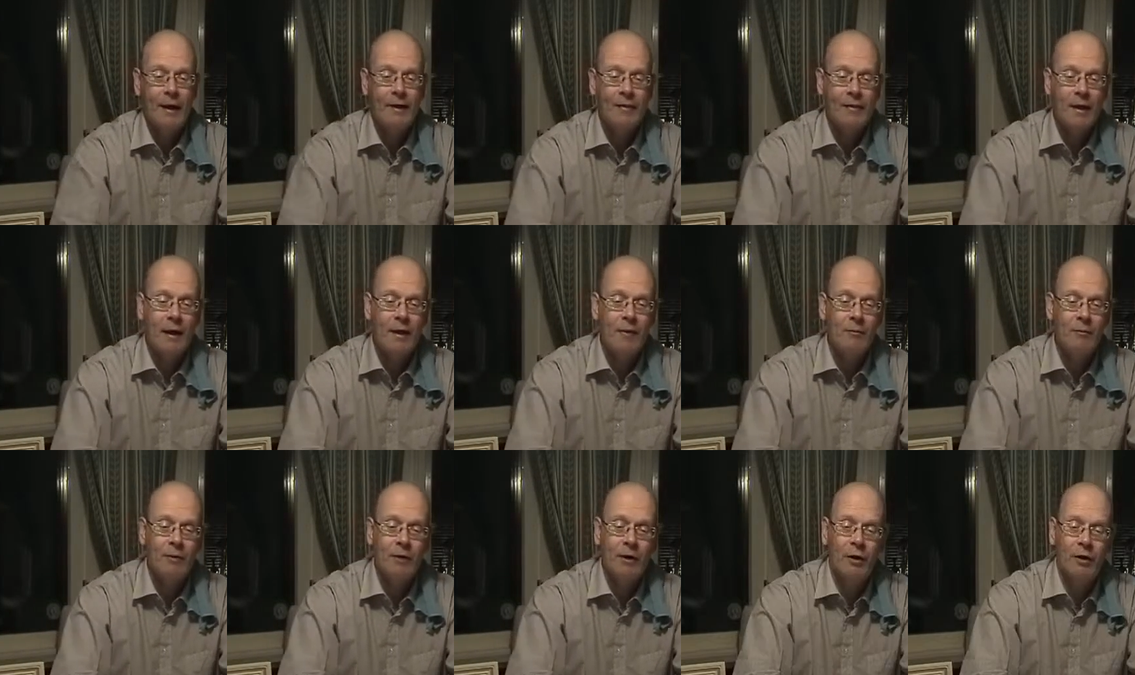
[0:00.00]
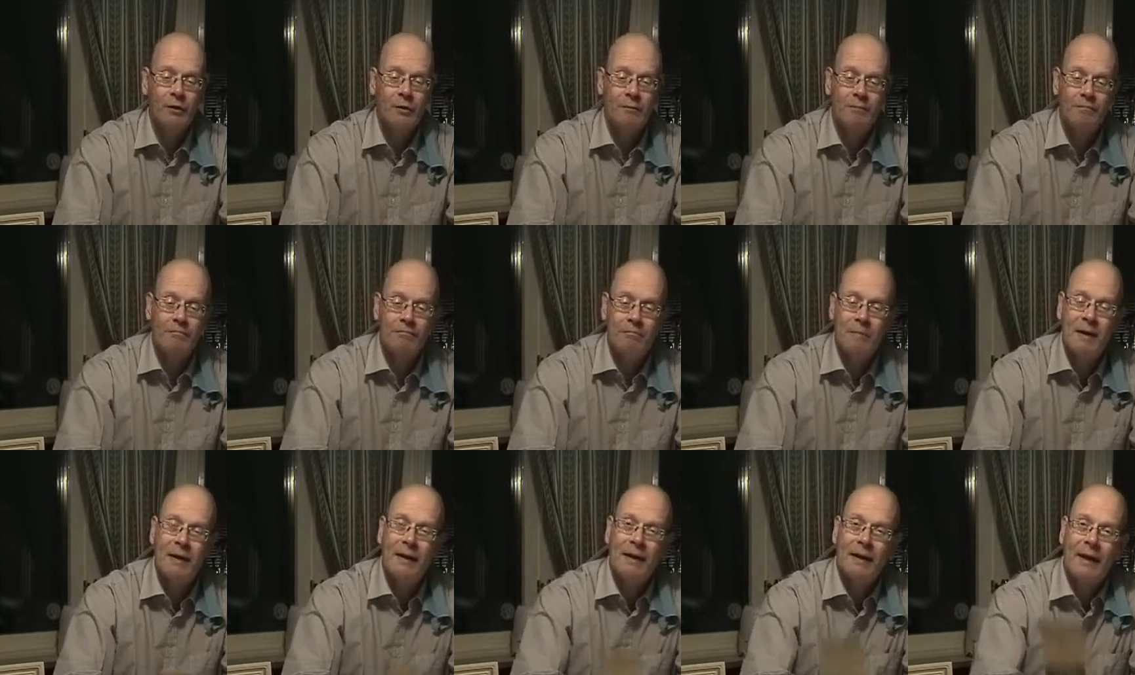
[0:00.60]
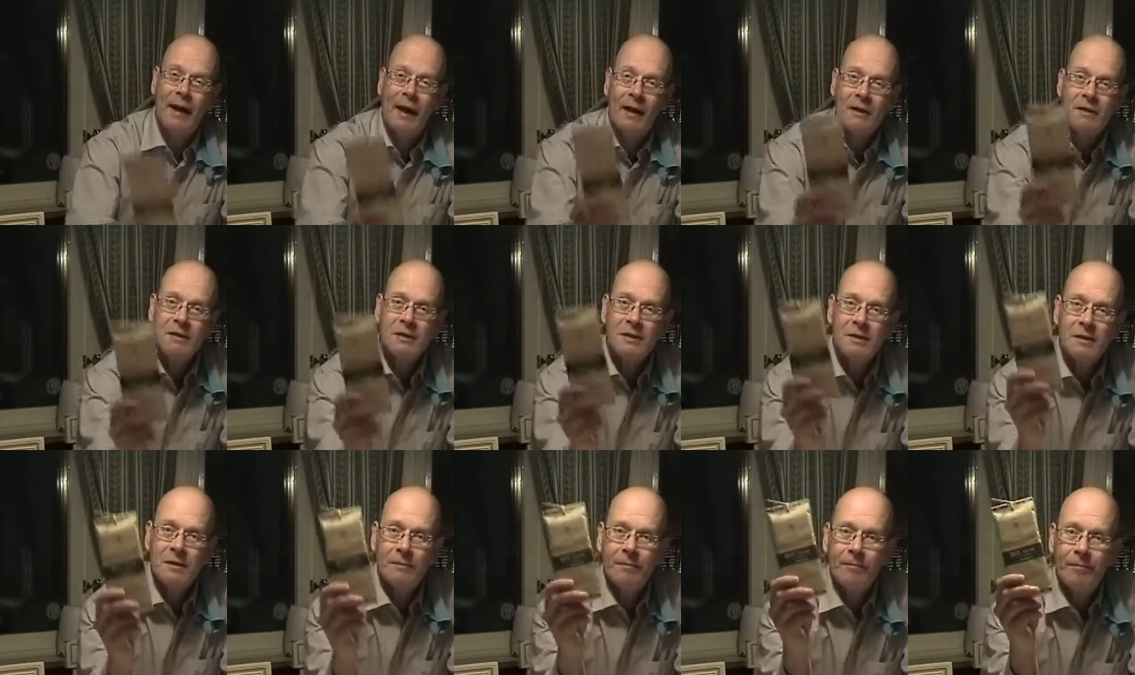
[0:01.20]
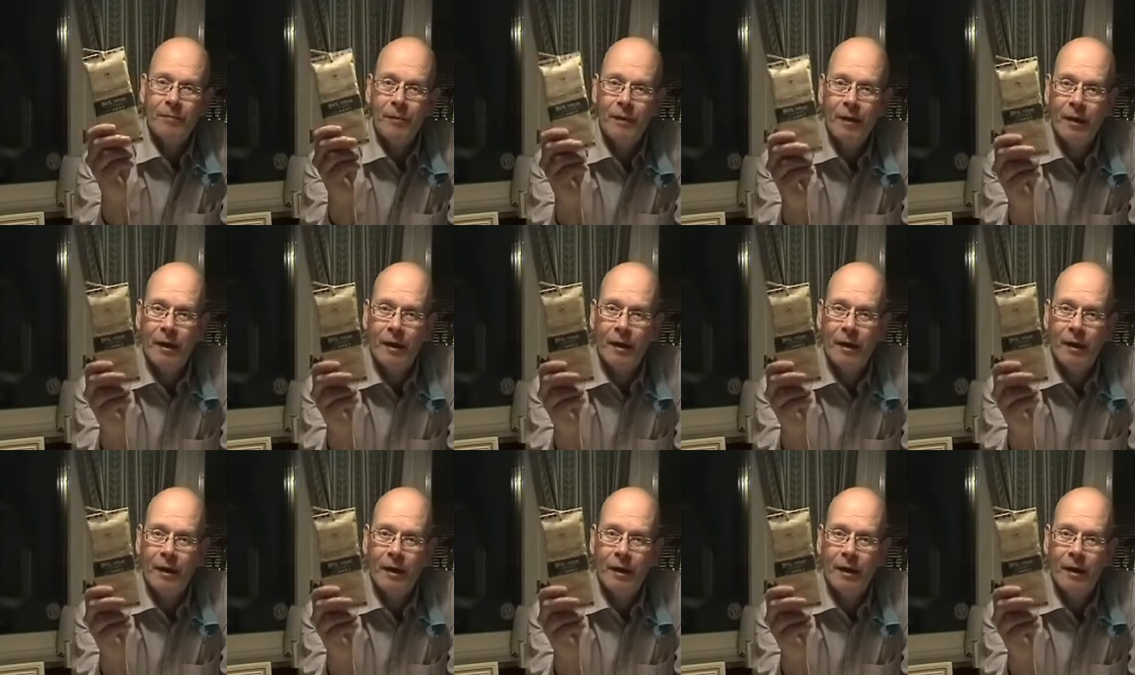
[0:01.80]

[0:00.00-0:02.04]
And then we got Madécasse.